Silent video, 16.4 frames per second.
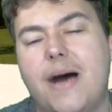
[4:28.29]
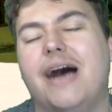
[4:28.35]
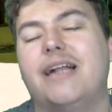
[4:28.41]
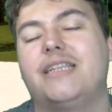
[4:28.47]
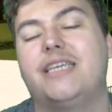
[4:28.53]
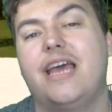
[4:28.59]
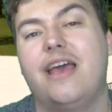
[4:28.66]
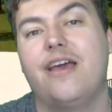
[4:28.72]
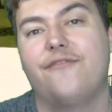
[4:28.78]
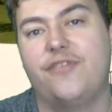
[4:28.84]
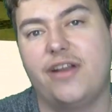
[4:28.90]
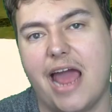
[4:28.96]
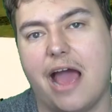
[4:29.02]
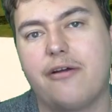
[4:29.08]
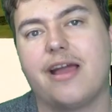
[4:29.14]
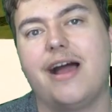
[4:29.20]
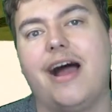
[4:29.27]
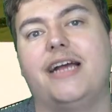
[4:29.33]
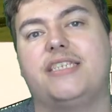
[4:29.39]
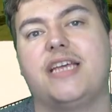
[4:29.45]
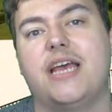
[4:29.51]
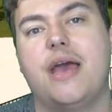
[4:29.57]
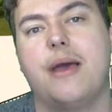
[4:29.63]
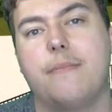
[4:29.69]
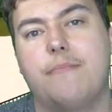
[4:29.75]
But for now,
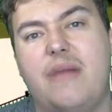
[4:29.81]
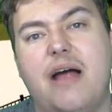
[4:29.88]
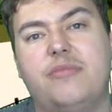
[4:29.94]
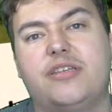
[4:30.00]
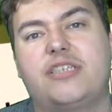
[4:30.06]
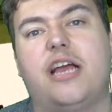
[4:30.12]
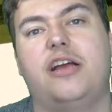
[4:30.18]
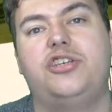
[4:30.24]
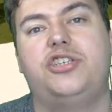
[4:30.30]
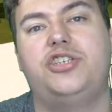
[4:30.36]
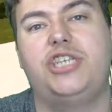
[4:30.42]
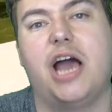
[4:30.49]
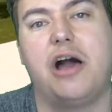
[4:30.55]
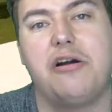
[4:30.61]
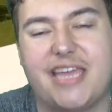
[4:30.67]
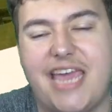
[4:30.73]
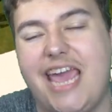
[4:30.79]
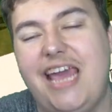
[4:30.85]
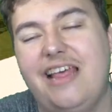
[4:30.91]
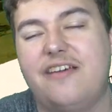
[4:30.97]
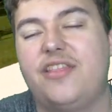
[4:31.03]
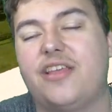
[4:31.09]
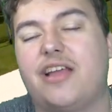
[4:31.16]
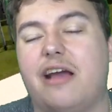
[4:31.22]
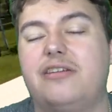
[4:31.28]
guys, my name is Coaster Chall,
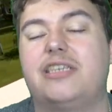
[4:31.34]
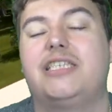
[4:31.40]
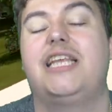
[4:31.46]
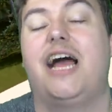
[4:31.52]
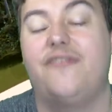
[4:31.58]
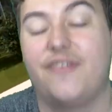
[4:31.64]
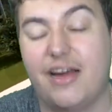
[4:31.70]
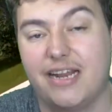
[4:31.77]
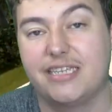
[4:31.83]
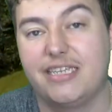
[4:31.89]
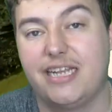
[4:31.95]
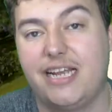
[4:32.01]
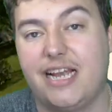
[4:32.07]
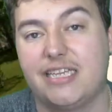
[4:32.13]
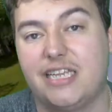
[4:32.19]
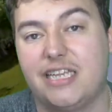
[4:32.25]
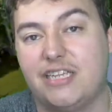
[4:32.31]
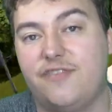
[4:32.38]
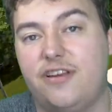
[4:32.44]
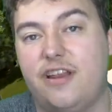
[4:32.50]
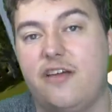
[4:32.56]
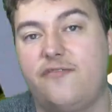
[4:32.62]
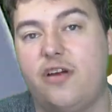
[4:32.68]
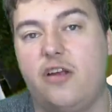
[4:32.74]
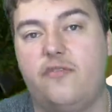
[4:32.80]
Keely on the Coast Life, and I'll see you guys next
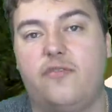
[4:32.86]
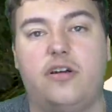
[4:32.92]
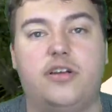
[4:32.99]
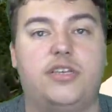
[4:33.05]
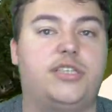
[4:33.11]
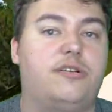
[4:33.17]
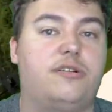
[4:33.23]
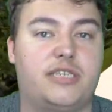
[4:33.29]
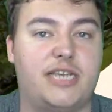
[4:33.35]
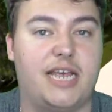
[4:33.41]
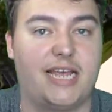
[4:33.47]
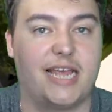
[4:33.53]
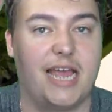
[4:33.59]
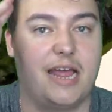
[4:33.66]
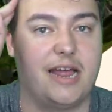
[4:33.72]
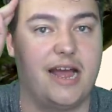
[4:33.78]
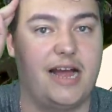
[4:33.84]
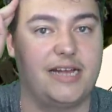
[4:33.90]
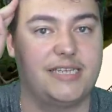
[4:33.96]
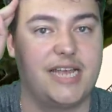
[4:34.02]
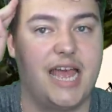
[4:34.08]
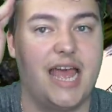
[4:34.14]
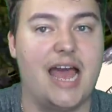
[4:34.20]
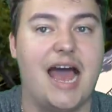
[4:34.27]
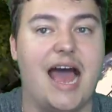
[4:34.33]
video very, very soon. Take care,
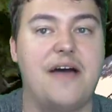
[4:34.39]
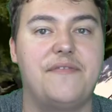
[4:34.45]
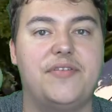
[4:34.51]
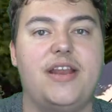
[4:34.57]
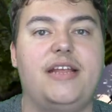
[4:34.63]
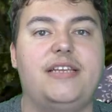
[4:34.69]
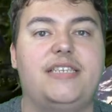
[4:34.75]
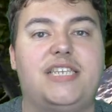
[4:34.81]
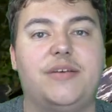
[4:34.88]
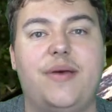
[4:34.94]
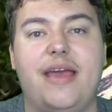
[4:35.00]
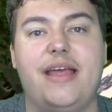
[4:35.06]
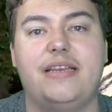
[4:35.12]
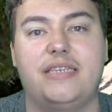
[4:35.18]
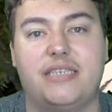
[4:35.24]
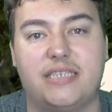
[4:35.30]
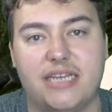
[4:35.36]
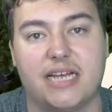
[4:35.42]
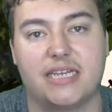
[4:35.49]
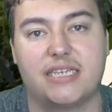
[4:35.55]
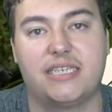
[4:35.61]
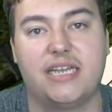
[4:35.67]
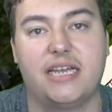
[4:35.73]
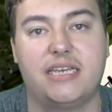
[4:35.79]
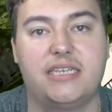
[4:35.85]
guys. Have an intimate,
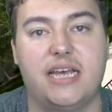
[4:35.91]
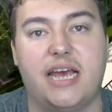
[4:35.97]
fantastic